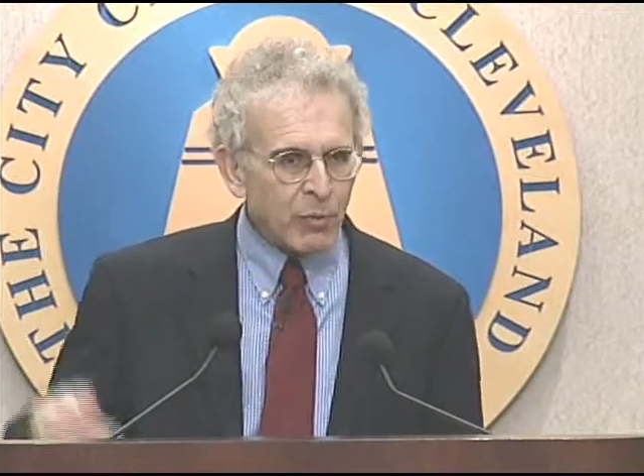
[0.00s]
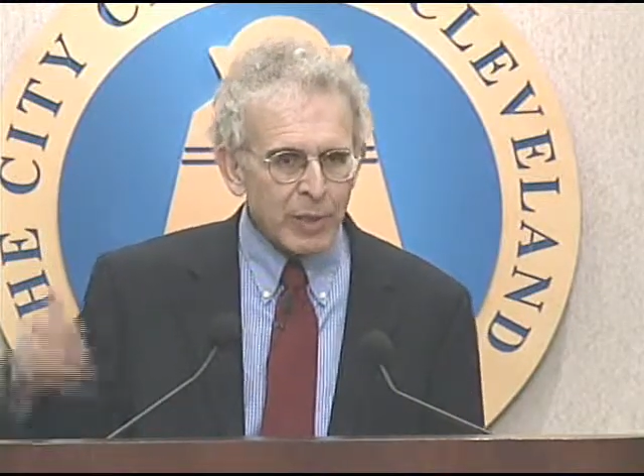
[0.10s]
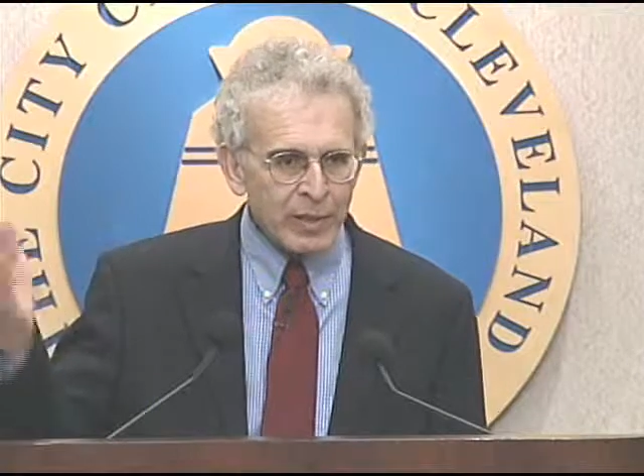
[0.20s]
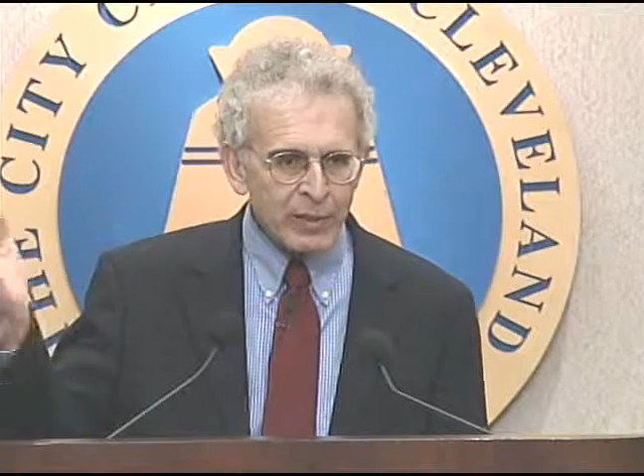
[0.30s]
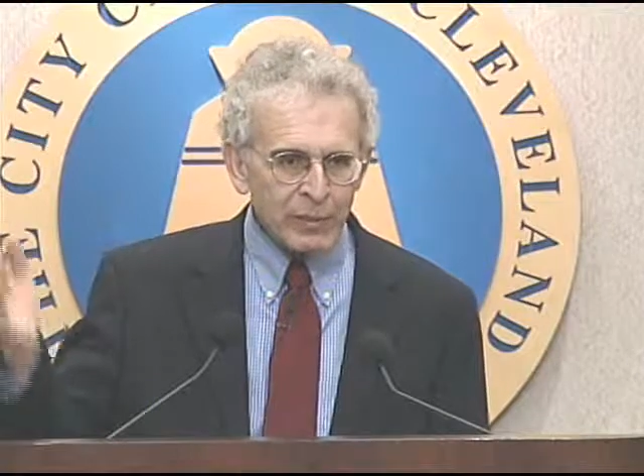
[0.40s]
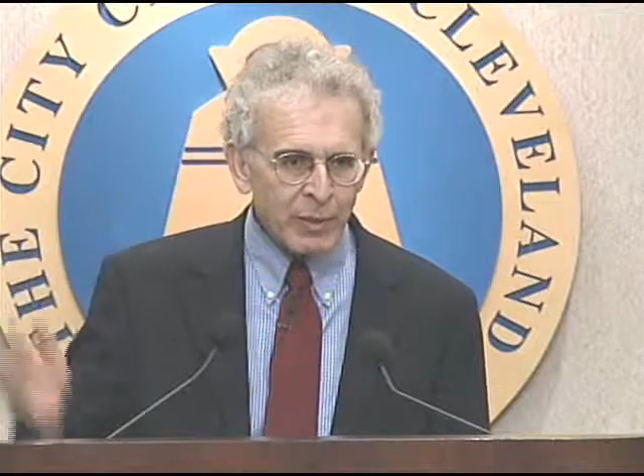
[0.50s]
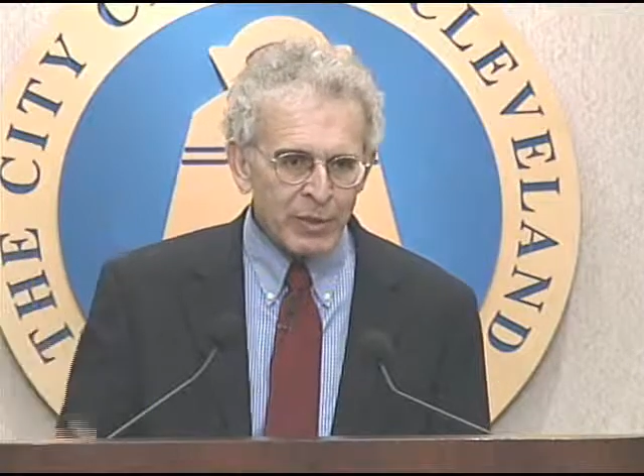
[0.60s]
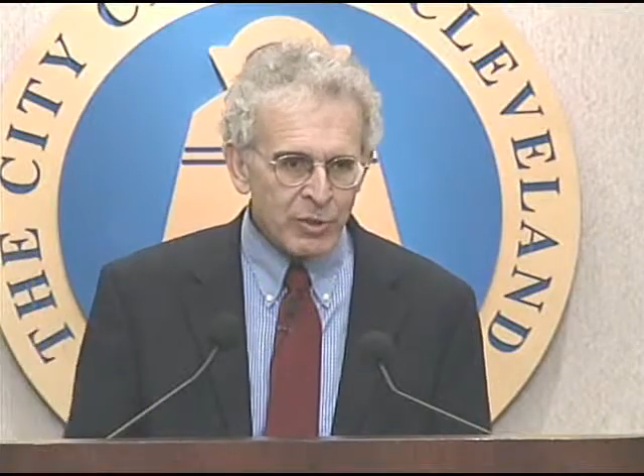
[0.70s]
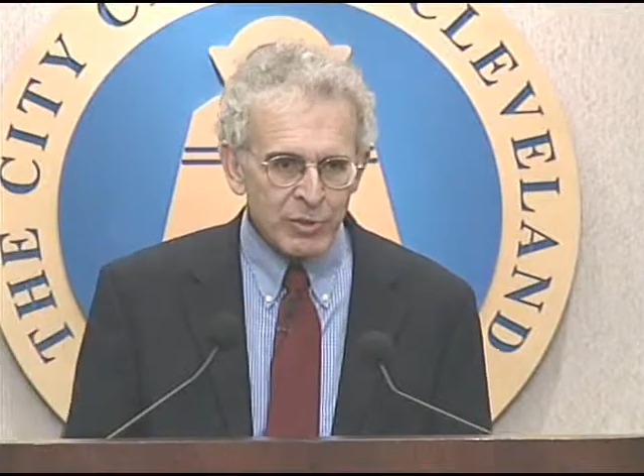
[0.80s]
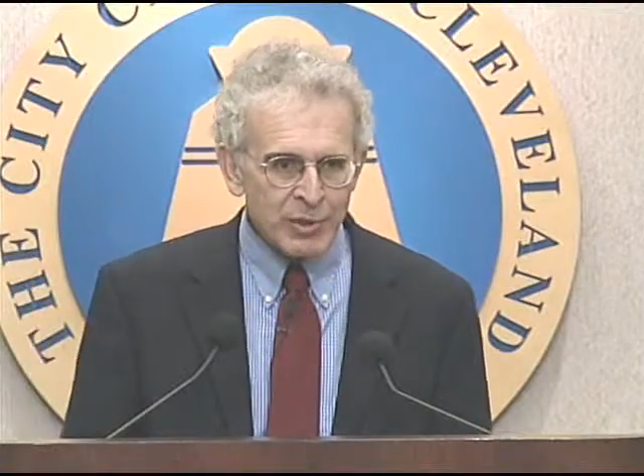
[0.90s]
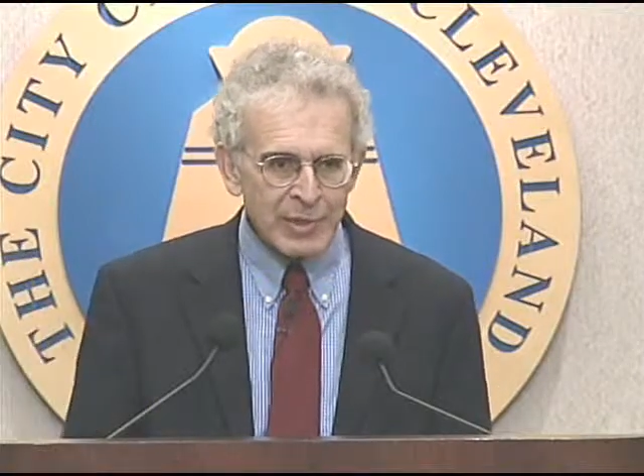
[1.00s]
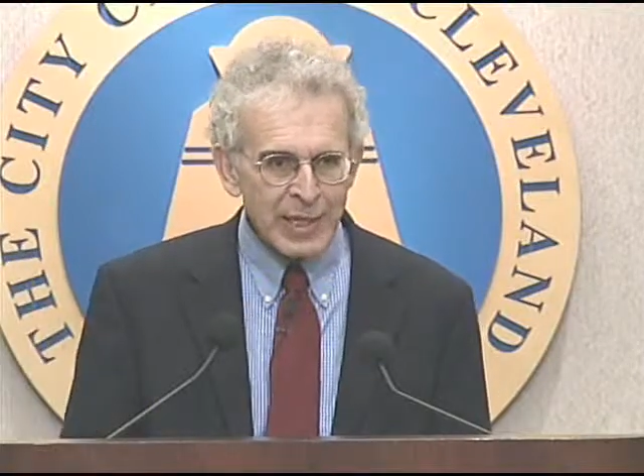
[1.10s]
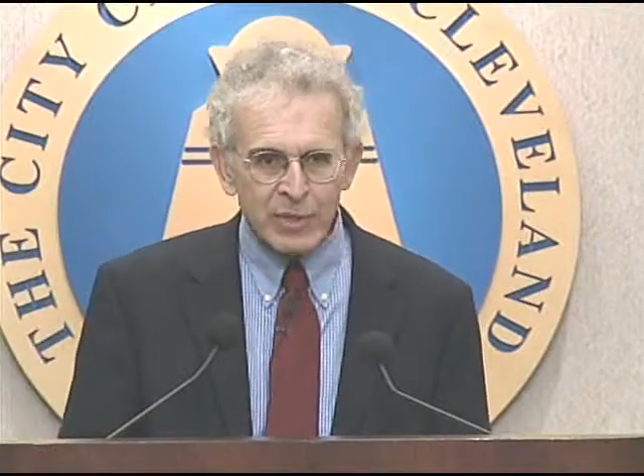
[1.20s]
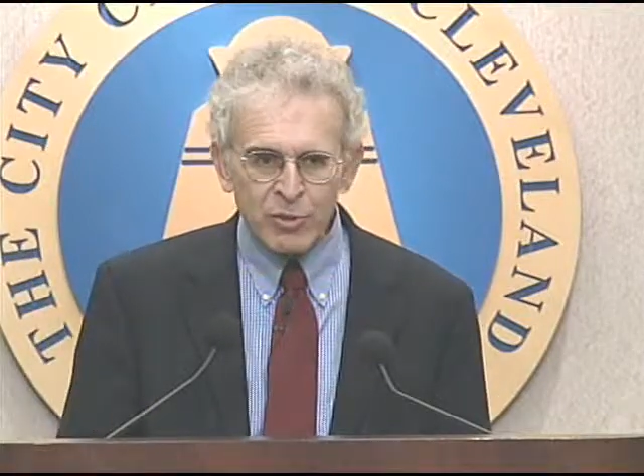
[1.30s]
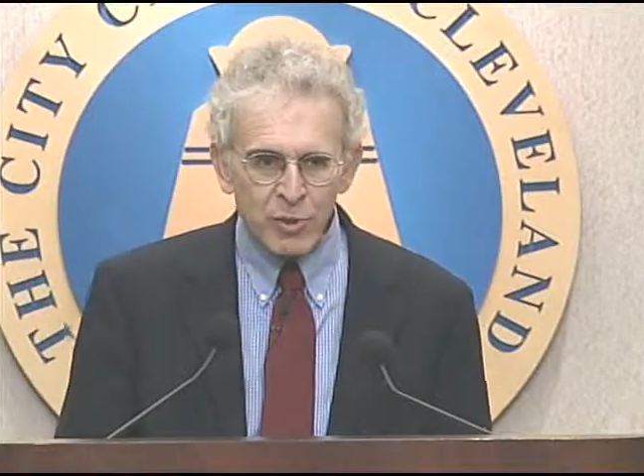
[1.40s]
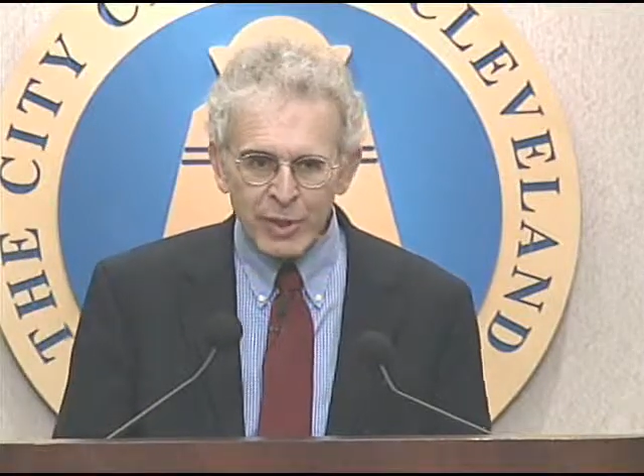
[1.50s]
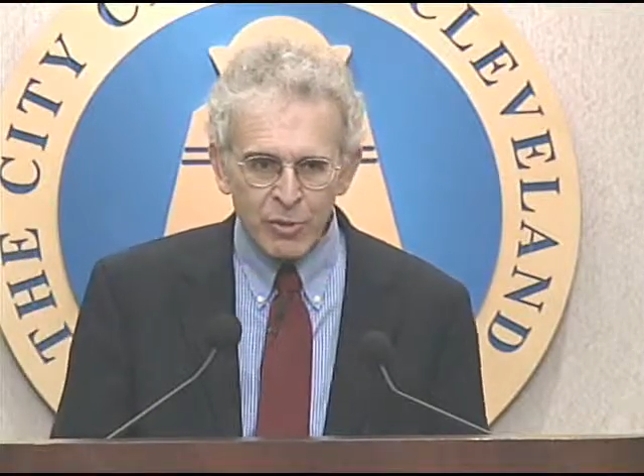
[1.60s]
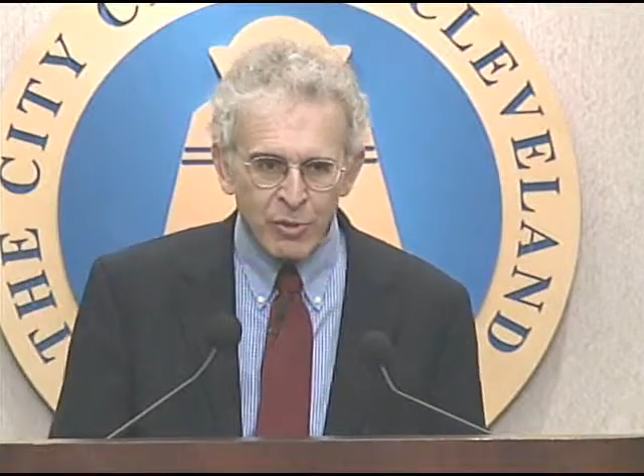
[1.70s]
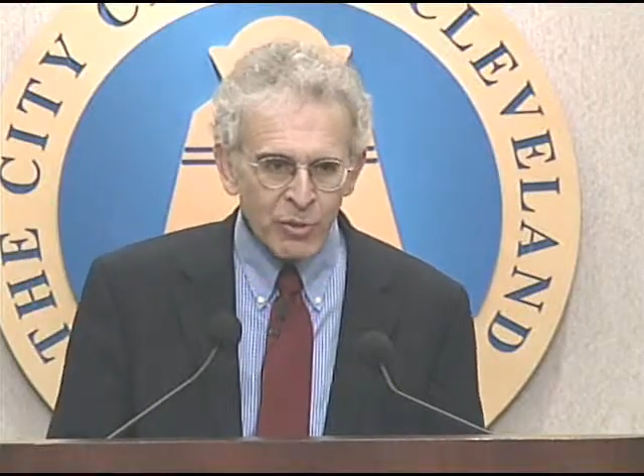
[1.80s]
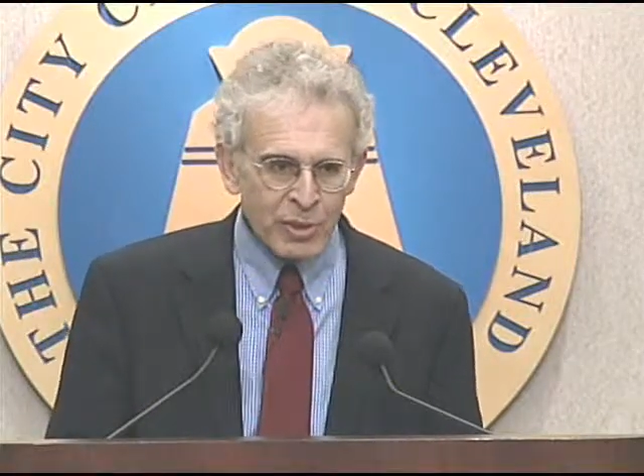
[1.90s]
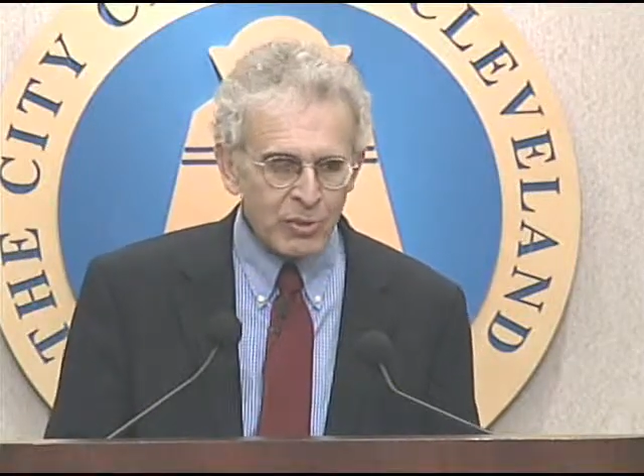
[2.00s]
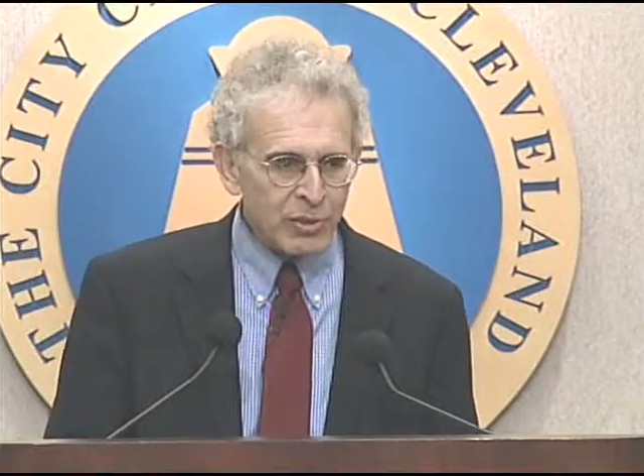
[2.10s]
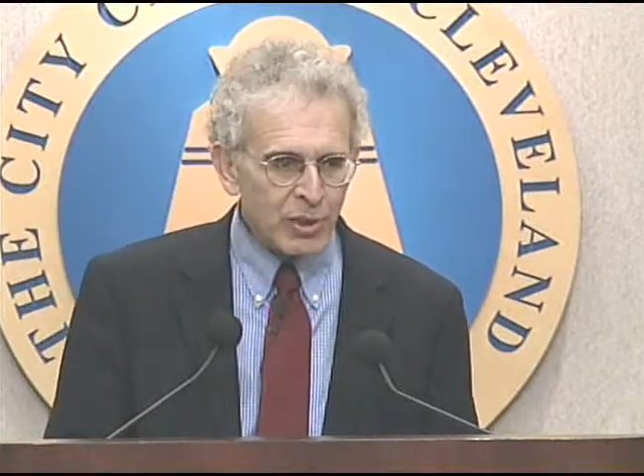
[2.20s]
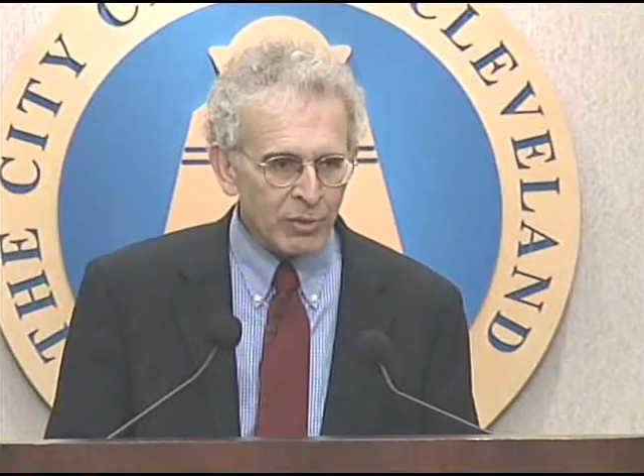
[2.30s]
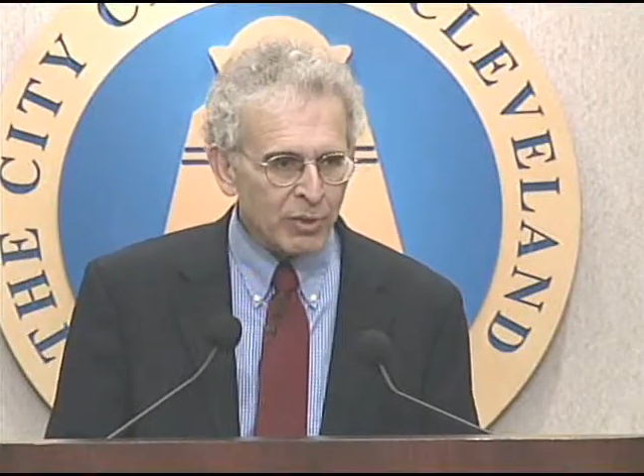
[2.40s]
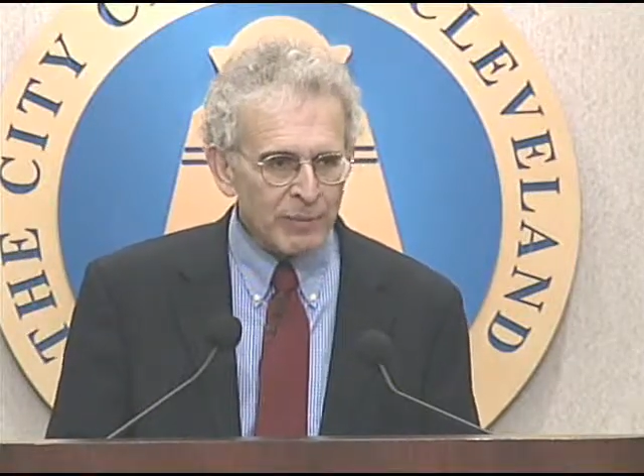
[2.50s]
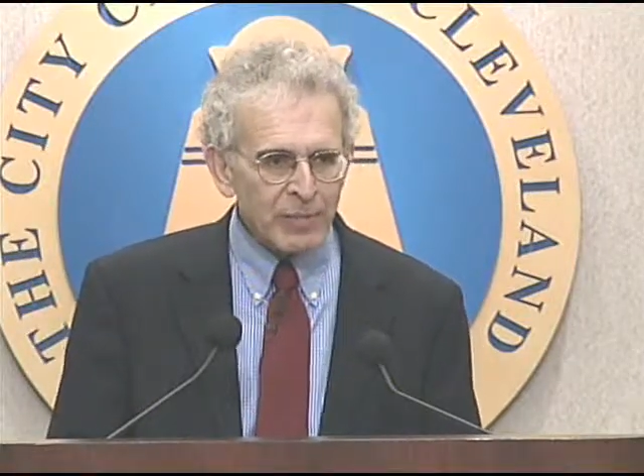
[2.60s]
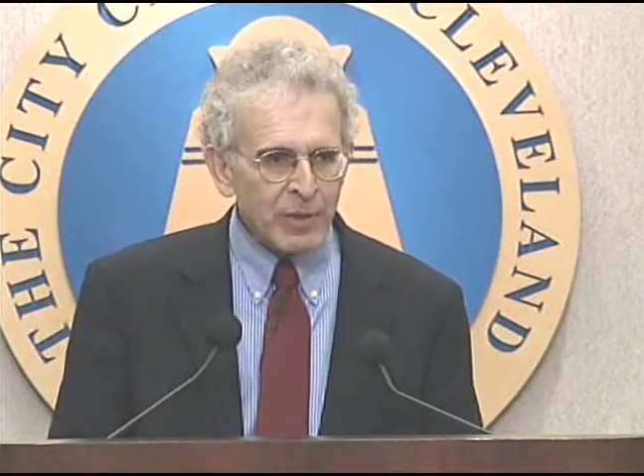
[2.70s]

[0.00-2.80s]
when, when you're 10, 20, 30 years old